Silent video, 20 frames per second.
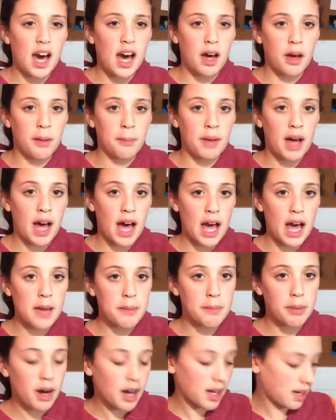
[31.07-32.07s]
Um,
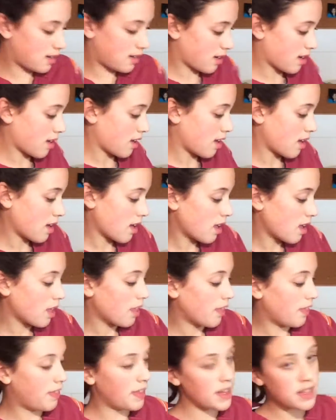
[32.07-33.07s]
I bought
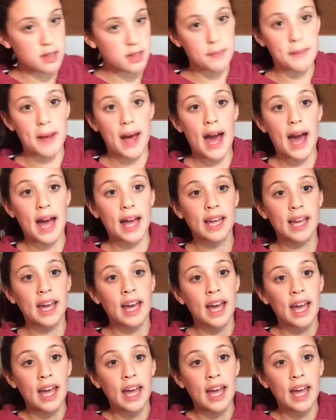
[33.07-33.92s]
this bag